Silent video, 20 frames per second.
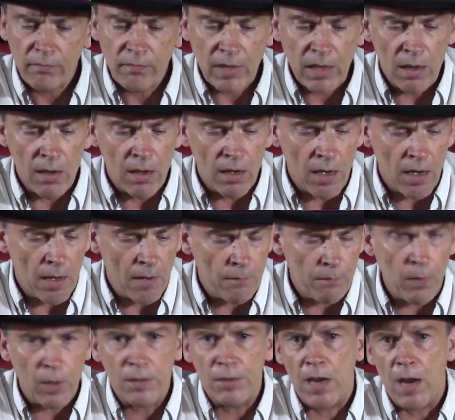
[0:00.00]
Uh,
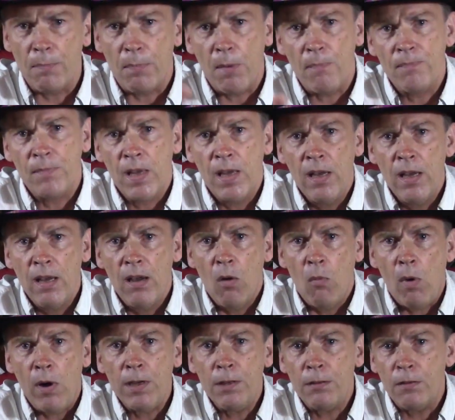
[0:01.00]
for example,
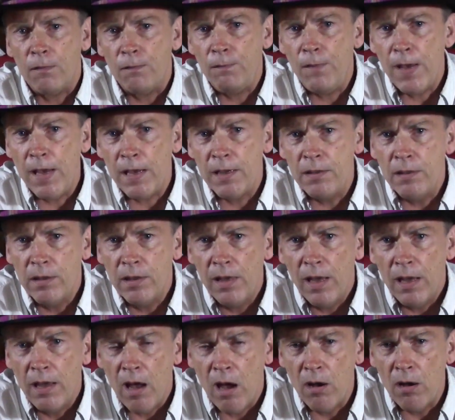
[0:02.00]
what if the Fed
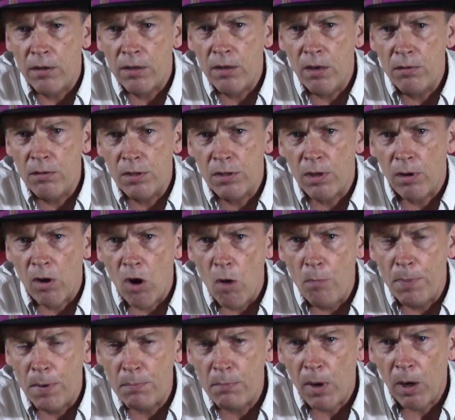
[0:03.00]
uh, uses their
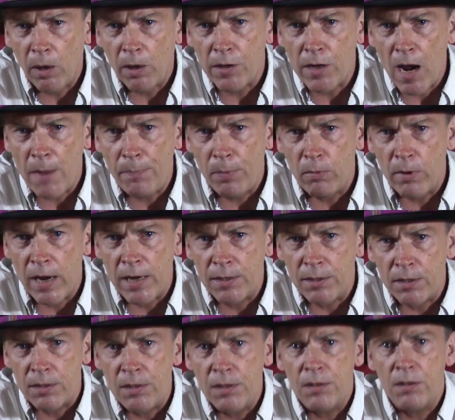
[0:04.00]
open market
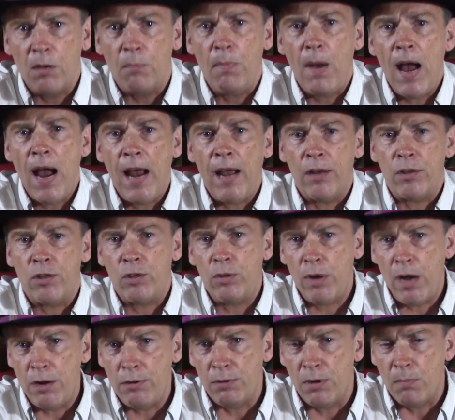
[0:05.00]
operations to buy a
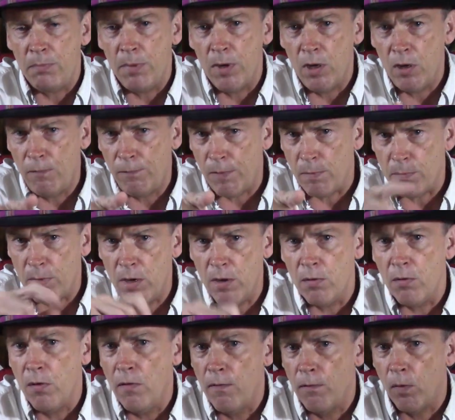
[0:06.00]
treasury bill from
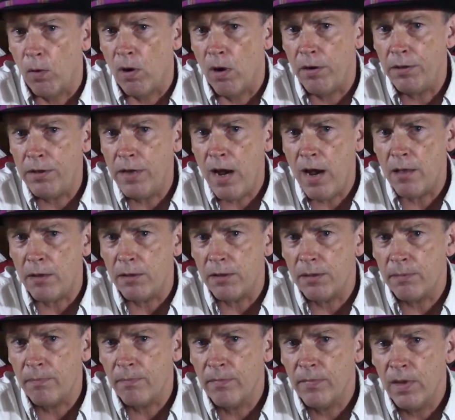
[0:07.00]
you for
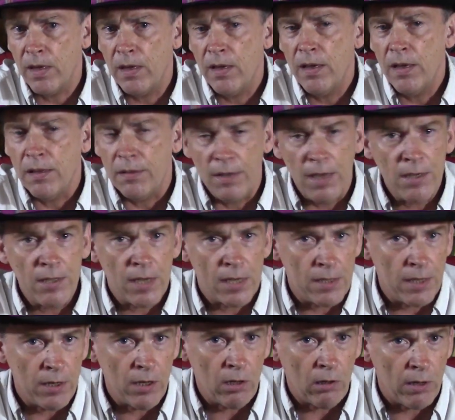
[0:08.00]
$100? This has
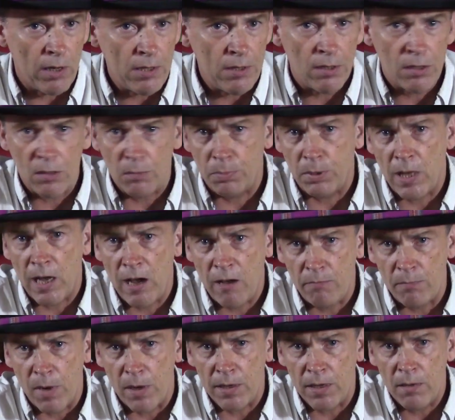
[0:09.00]
increased the supply
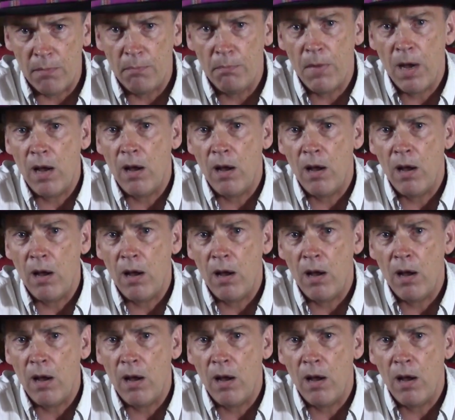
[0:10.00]
of money by